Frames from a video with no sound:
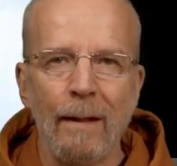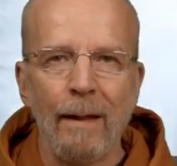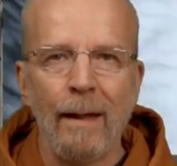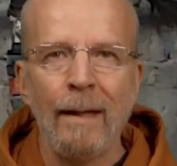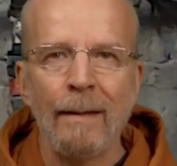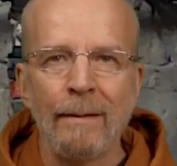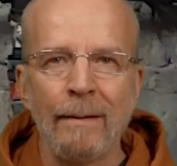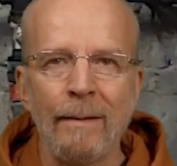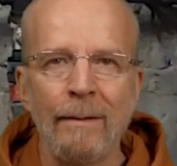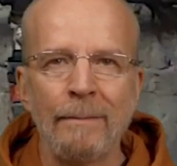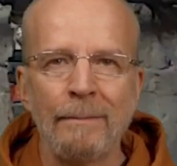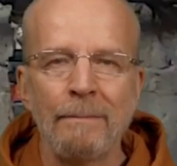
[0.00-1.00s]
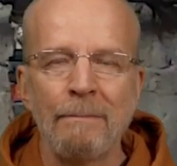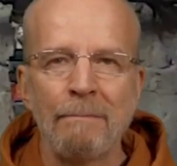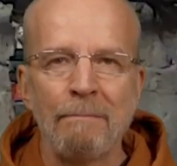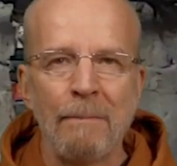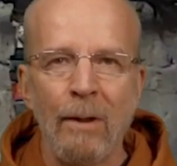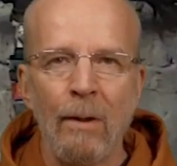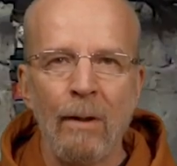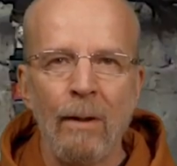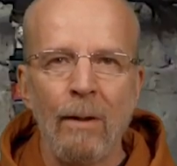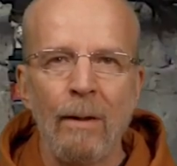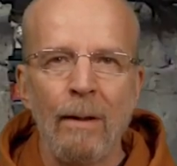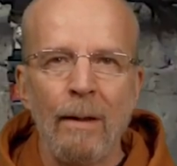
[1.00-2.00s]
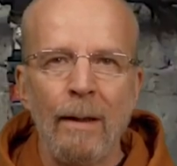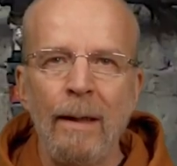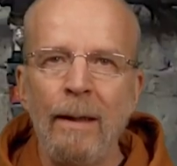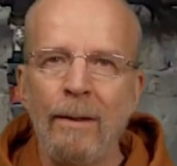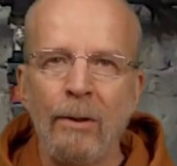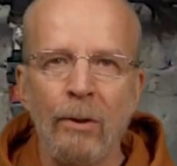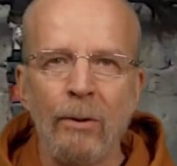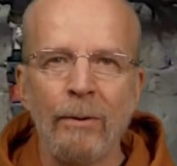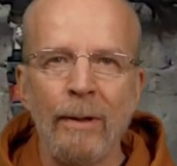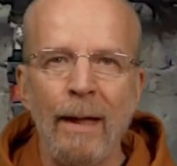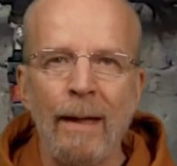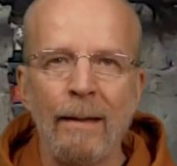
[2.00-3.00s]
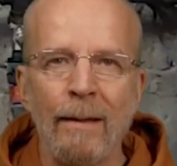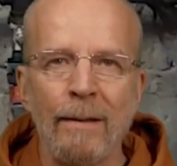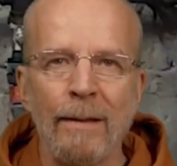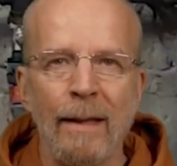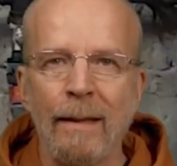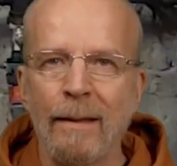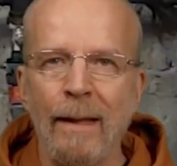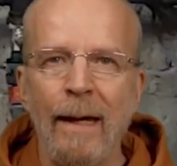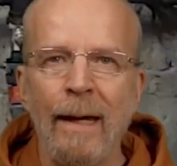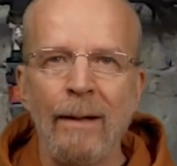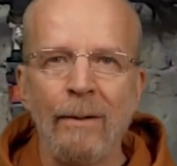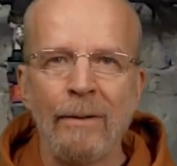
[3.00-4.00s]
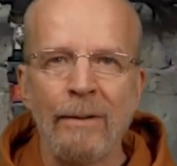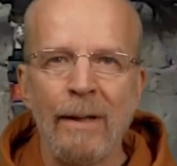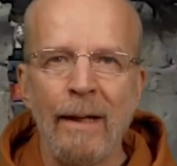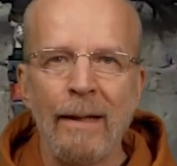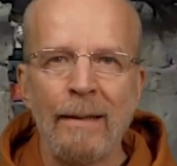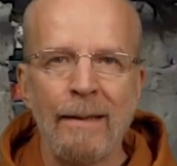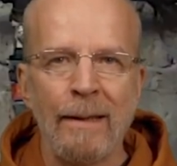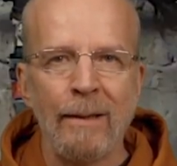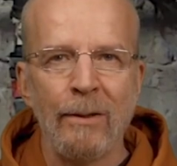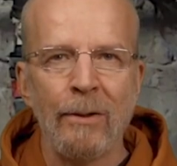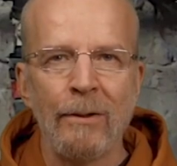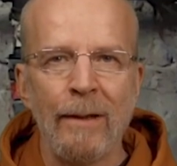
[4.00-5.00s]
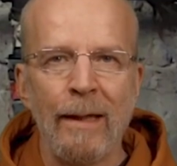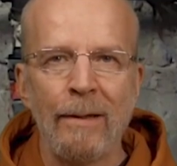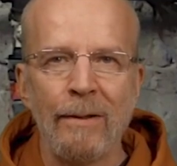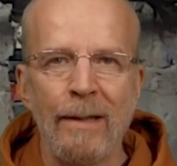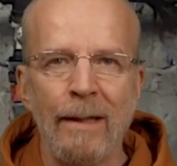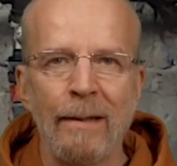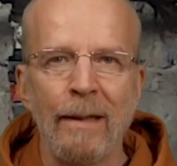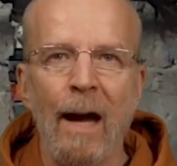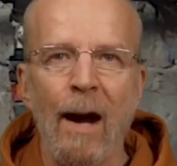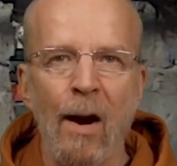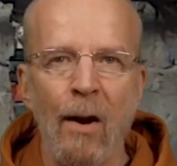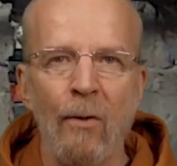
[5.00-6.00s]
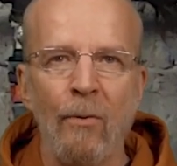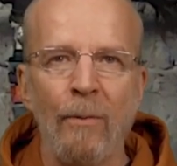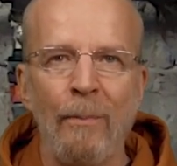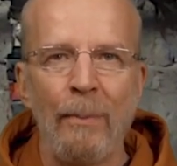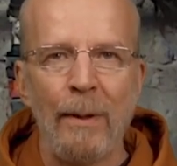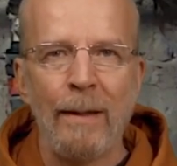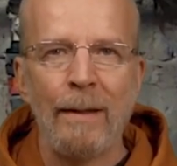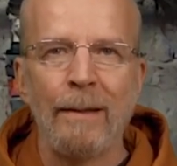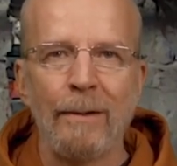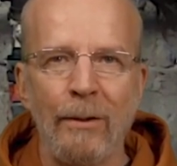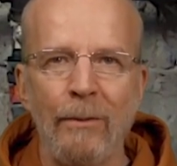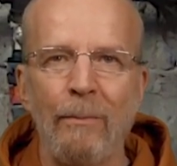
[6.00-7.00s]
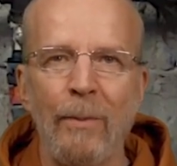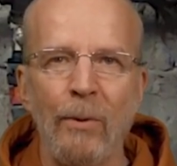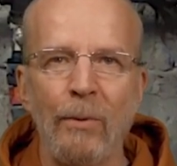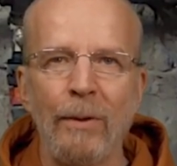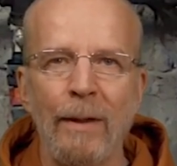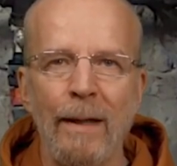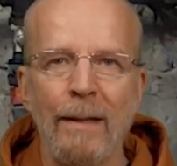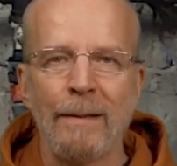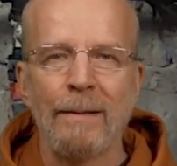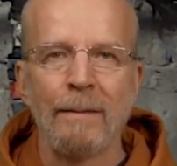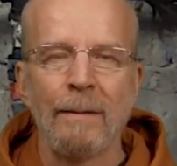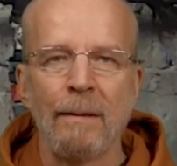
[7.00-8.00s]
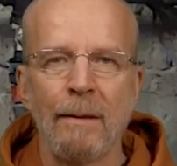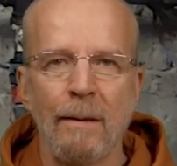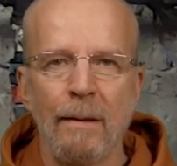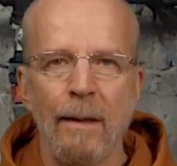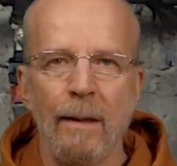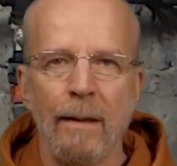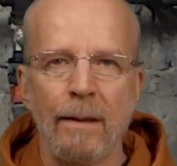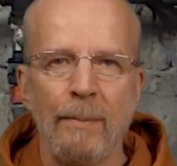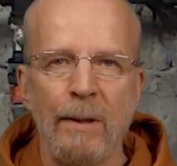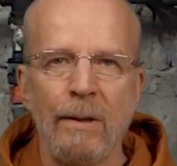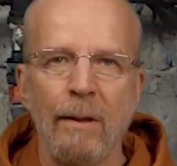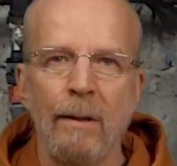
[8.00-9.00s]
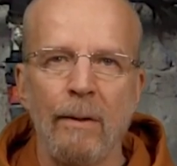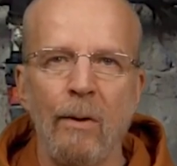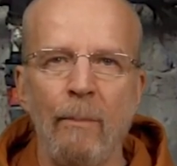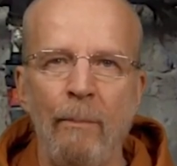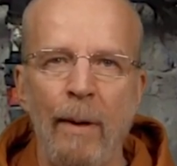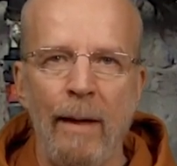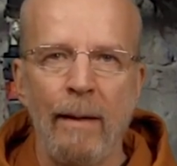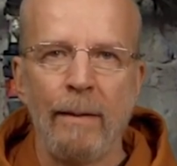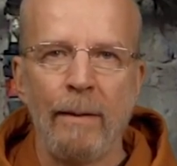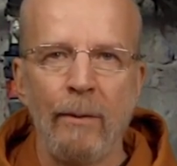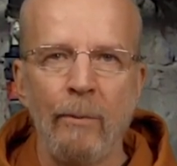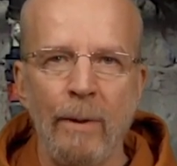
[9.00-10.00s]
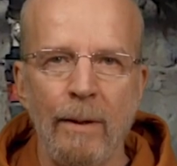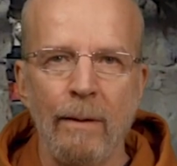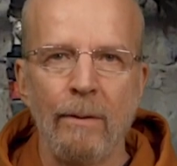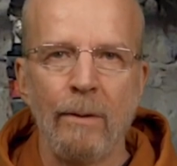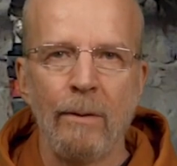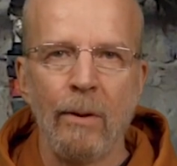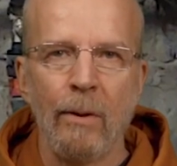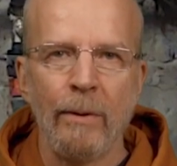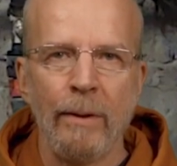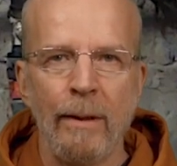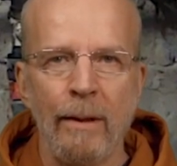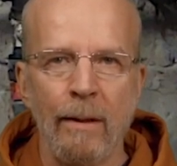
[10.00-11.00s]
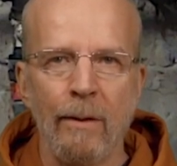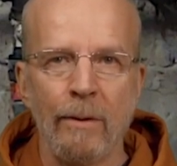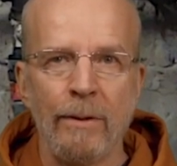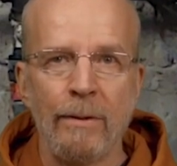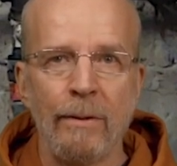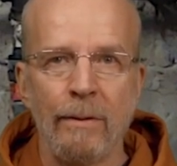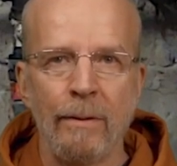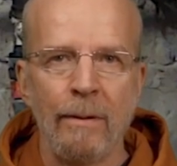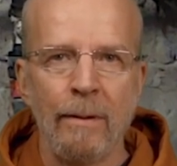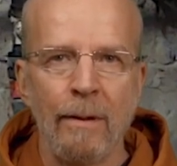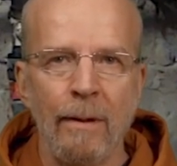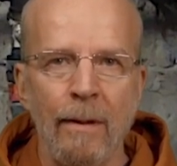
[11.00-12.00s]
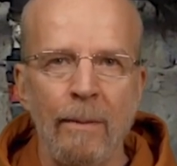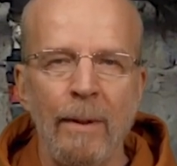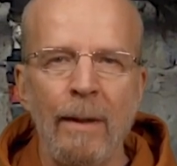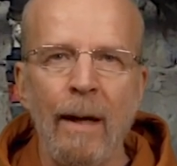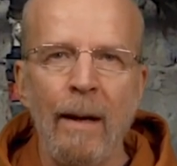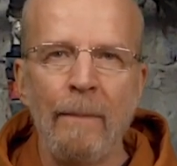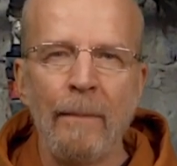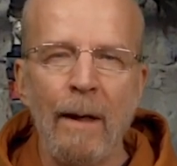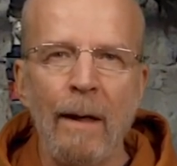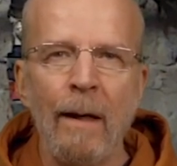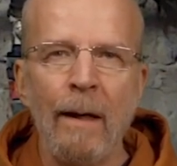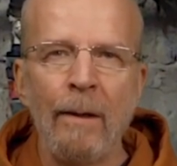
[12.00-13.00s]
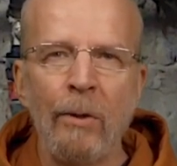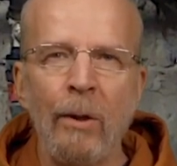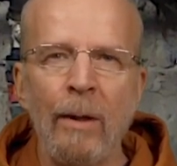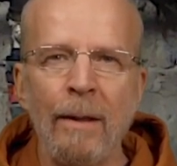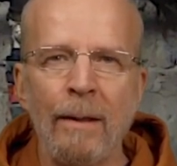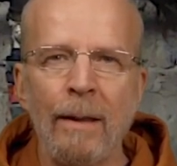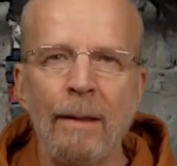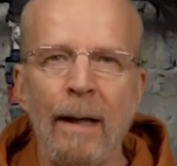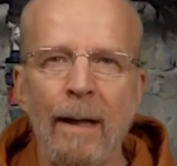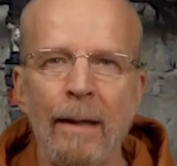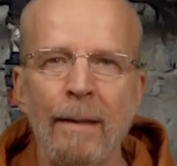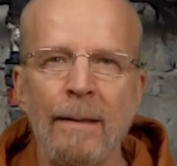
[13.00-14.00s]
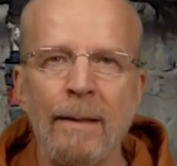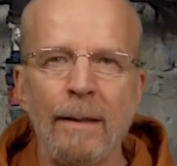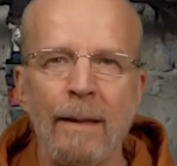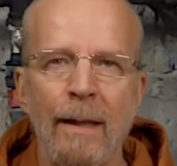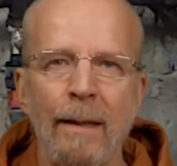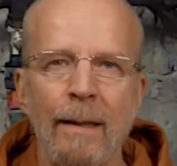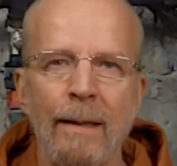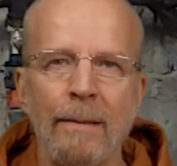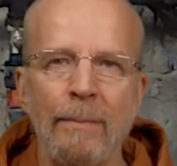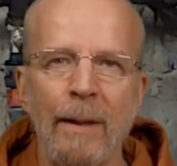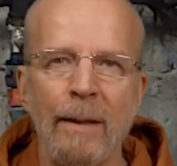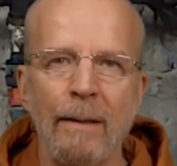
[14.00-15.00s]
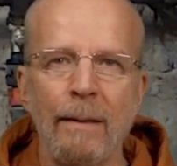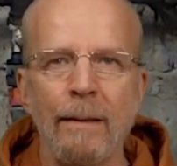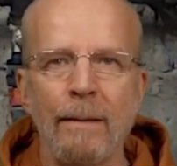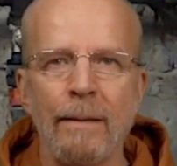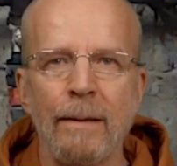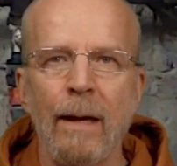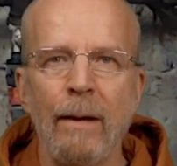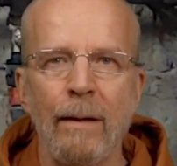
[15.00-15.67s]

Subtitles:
And he don't understand angular size, he don't understand how big the moon is, especially compared with the toy he lost. But I think that Icy can explain this